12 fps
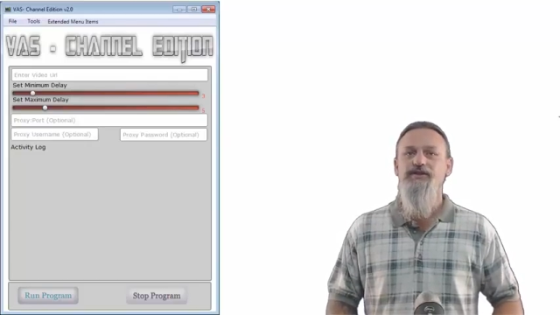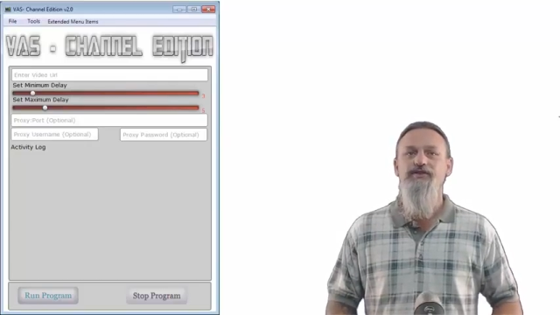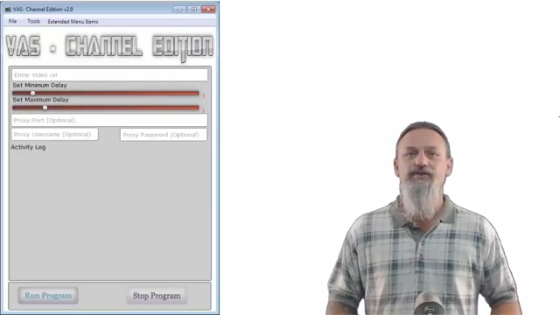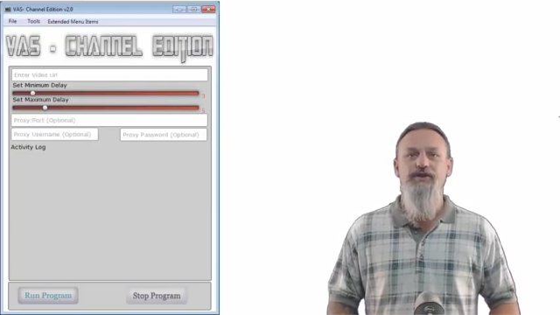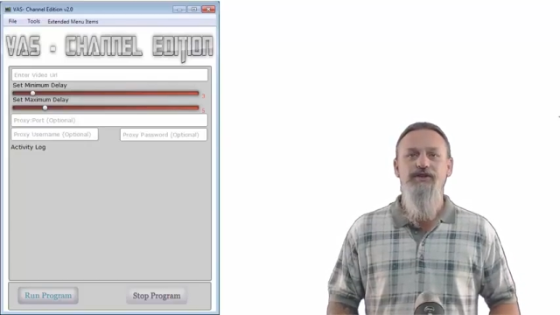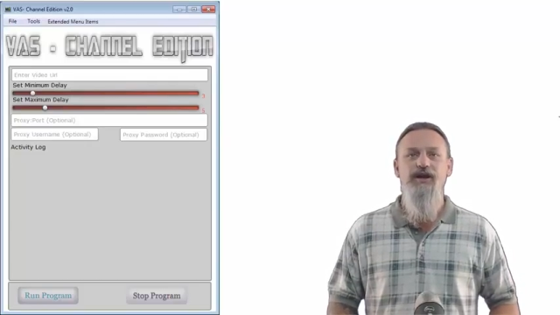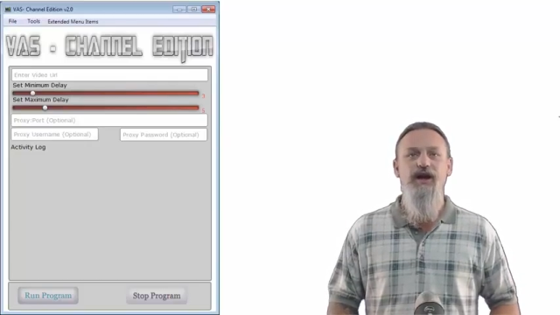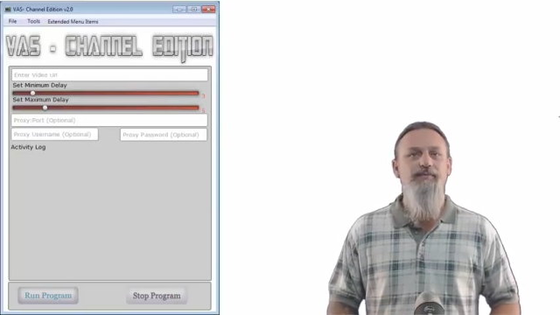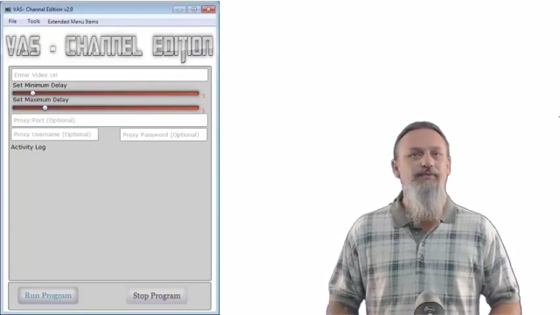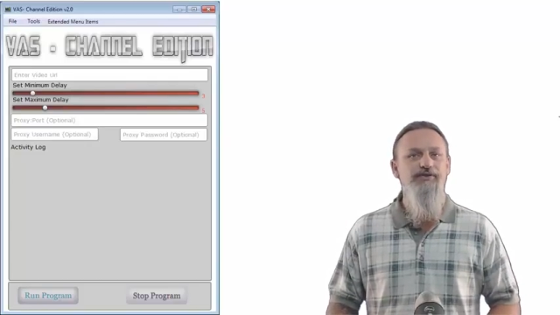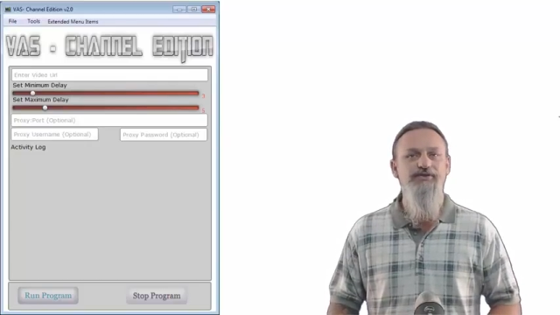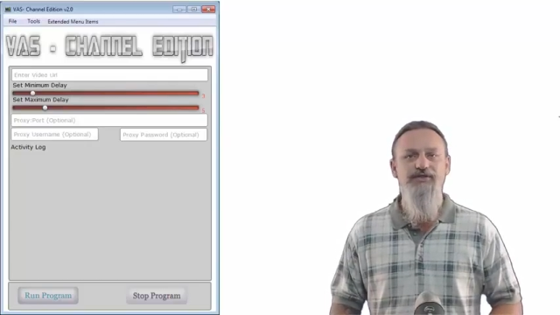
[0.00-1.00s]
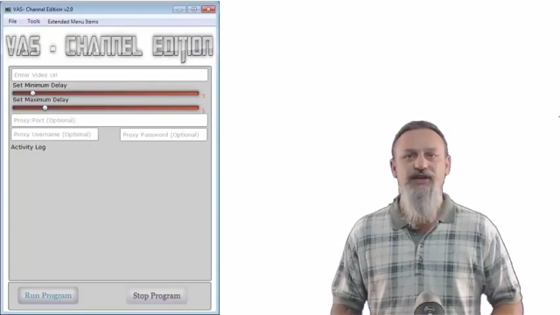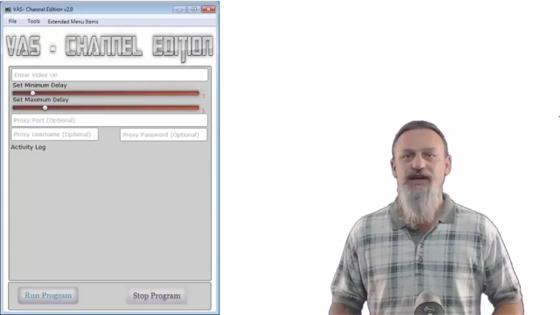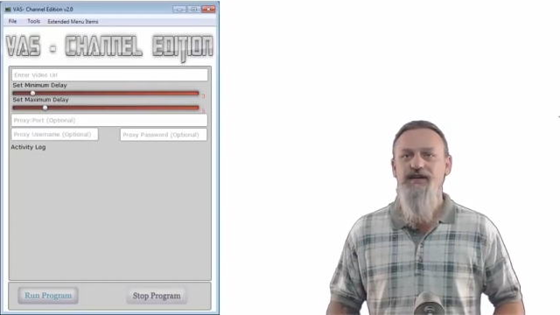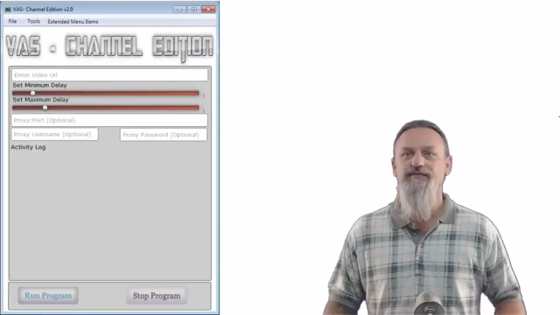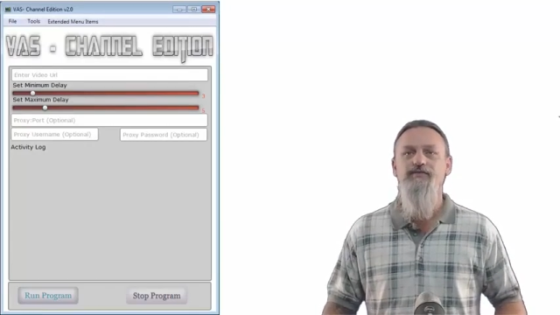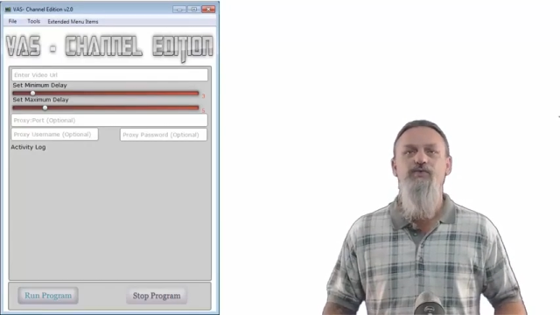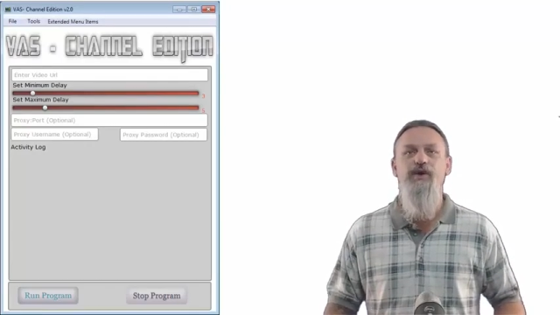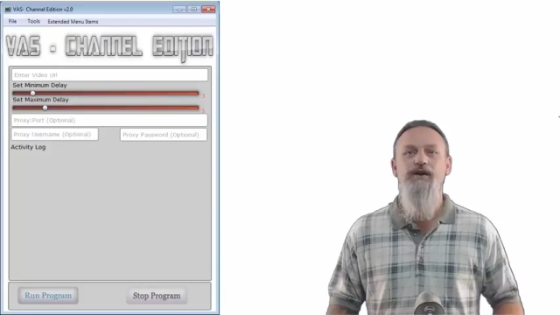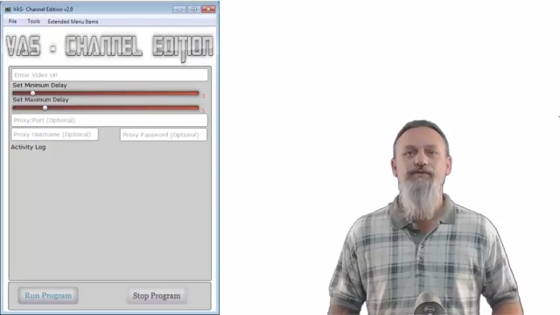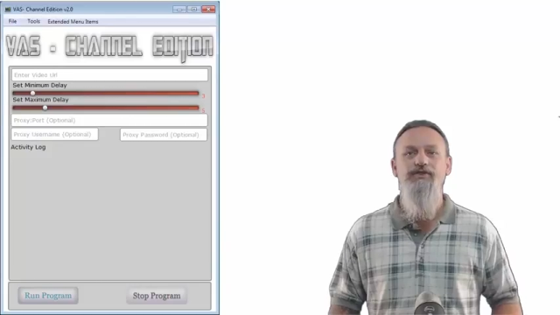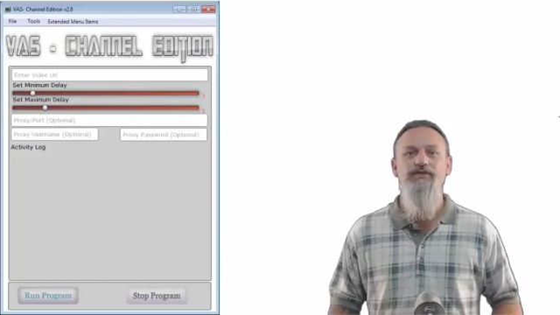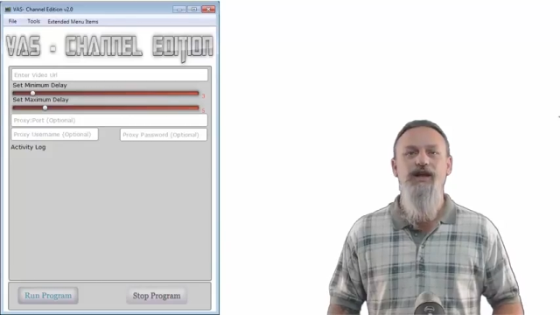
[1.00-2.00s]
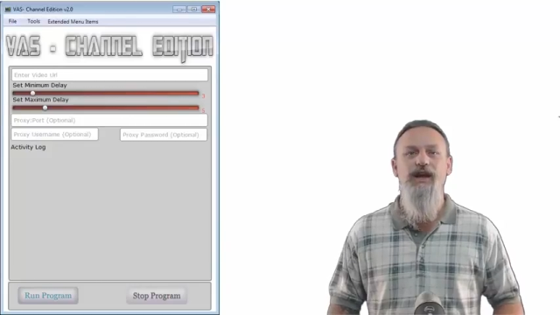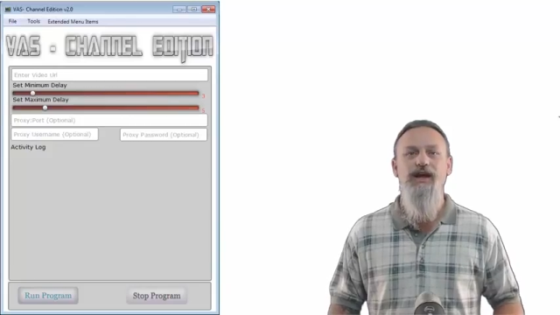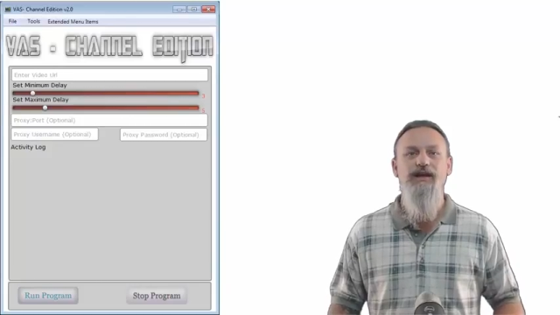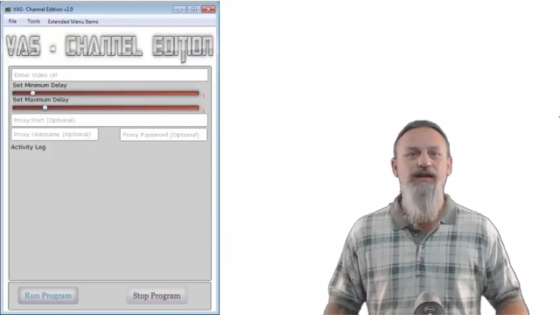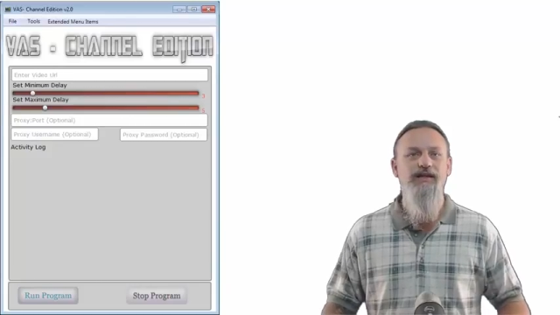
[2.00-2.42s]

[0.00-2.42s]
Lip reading: you can copy or save wherever you like